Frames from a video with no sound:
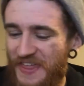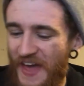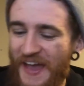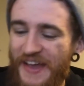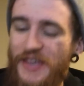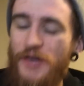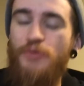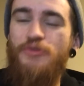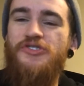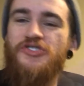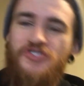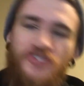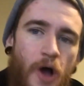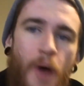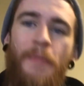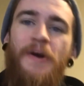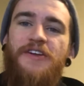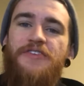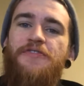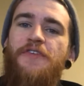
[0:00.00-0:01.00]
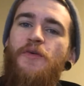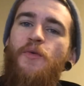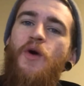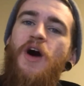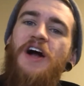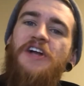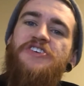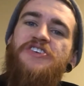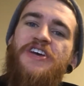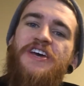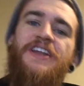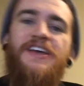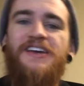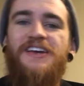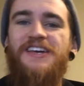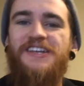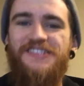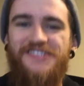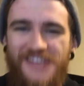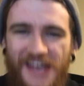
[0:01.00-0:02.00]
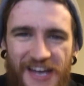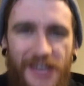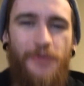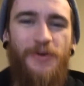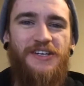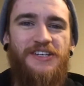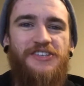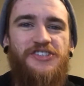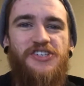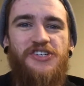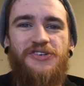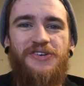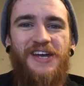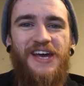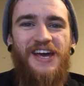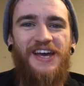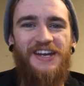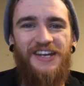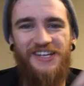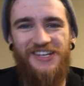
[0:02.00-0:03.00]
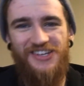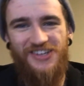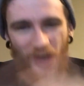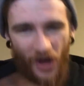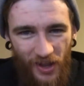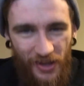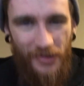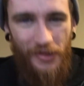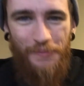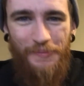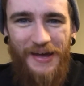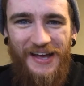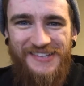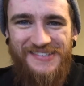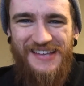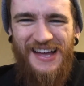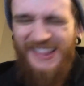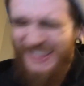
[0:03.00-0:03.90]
Thank you so much for watching, continuing to tune in. Y'all are the best.